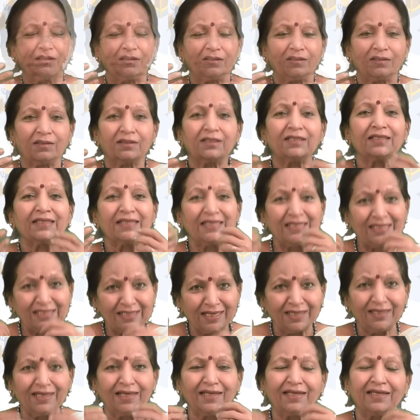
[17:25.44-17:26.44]
The
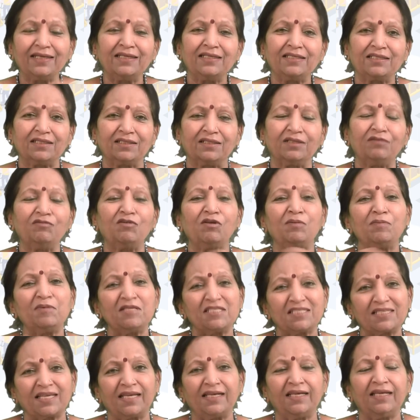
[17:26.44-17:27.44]
retailer in turn will be
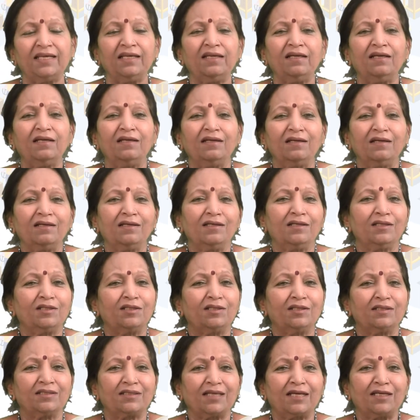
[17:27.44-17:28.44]
selling
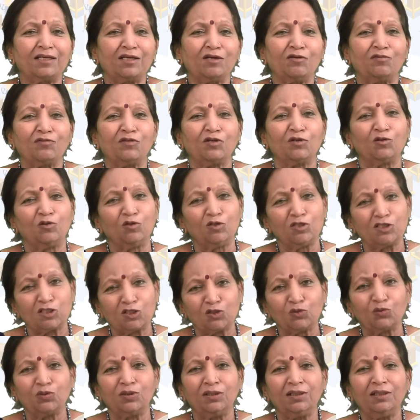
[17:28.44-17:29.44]
the title of the goods
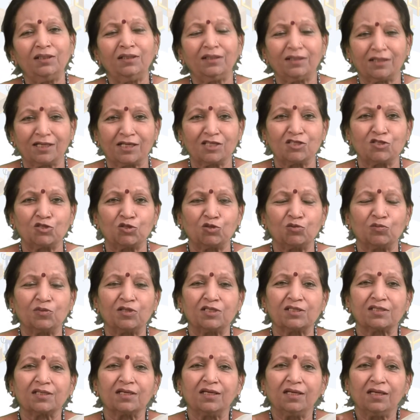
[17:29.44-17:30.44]
to the
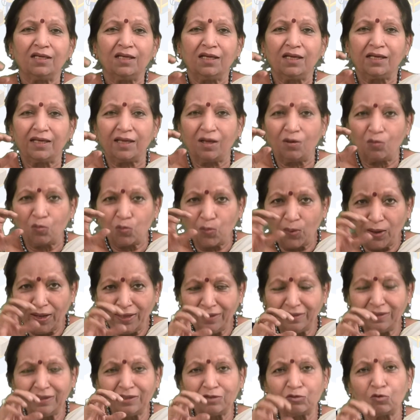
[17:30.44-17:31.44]
consumers. Now,
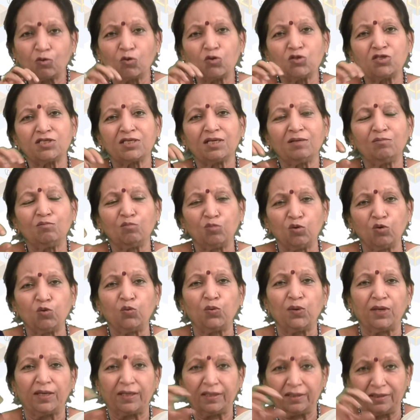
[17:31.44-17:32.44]
when the goods are
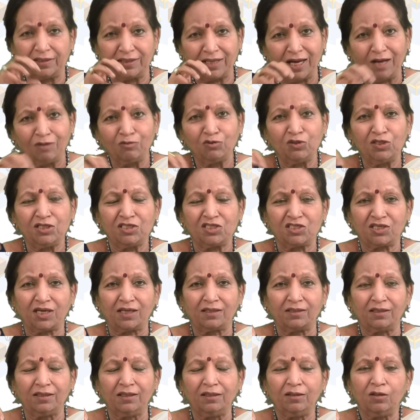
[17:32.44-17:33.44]
moving down the
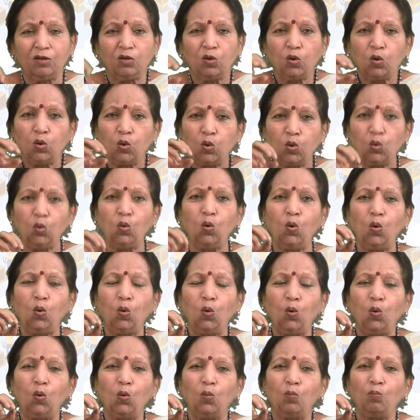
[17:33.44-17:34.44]
channel,
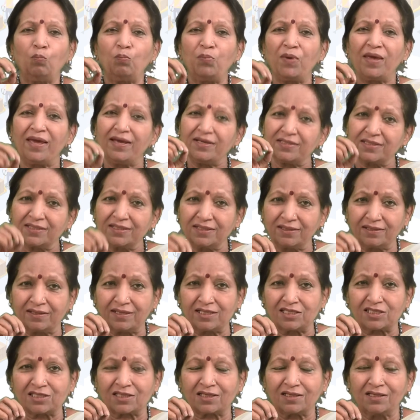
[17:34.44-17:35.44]
who bears the
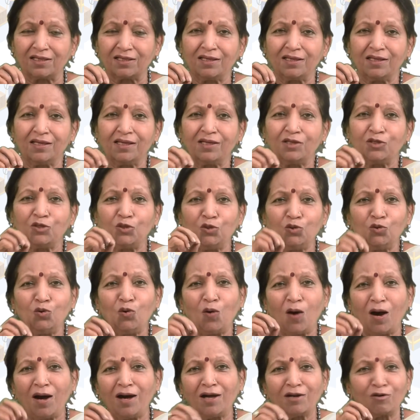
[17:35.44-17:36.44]
risk? You
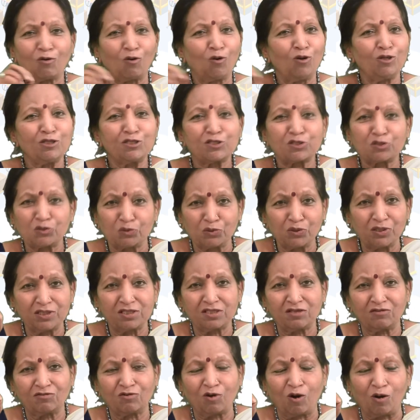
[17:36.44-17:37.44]
are all students
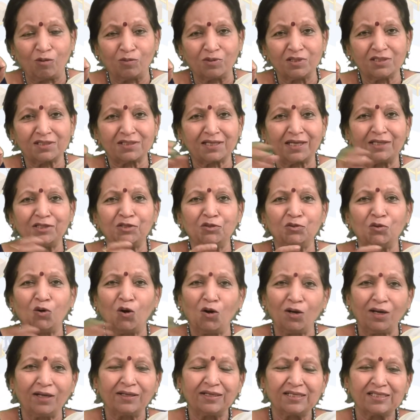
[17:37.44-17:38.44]
of commerce and you
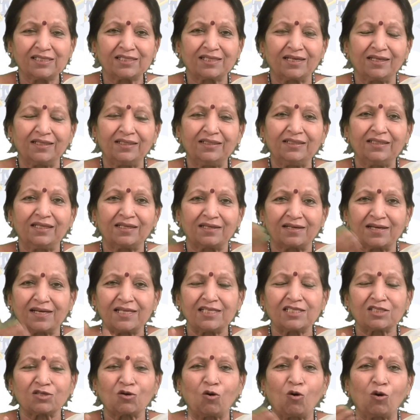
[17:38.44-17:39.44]
all understand that
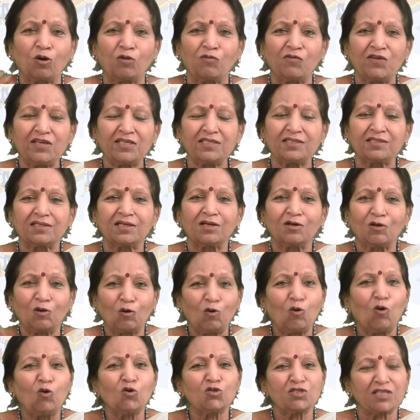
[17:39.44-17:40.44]
risk always
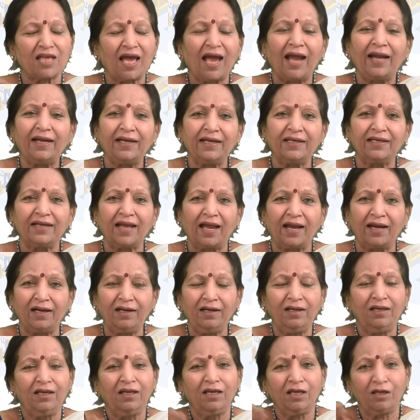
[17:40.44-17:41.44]
goes hand in hand
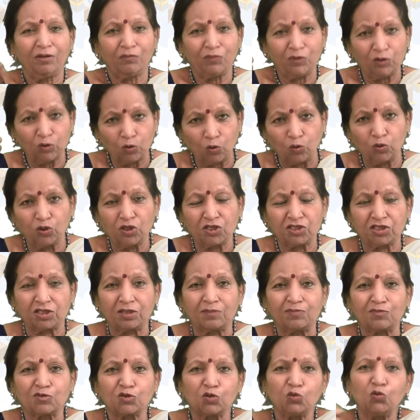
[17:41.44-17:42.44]
with
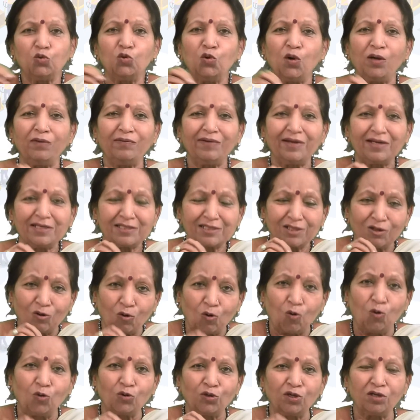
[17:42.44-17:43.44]
ownership. So, whoever is the
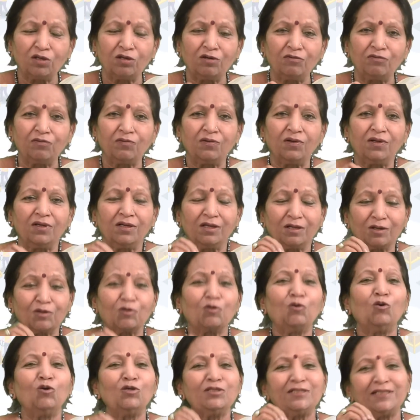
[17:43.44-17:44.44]
owner of
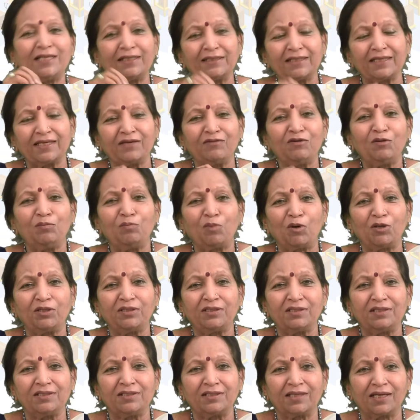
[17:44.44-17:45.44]
goods at a given point
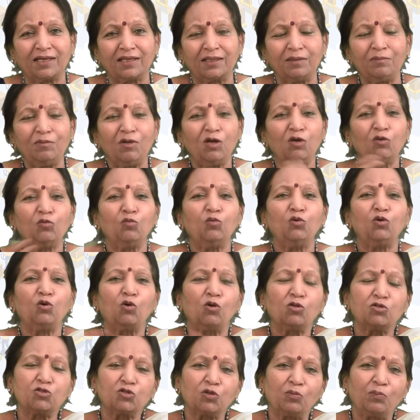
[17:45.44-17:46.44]
in time would
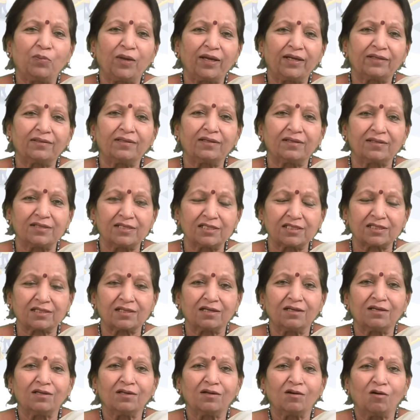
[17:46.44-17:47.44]
also bear the risk
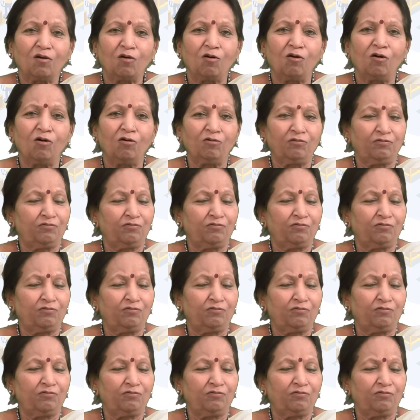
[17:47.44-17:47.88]
of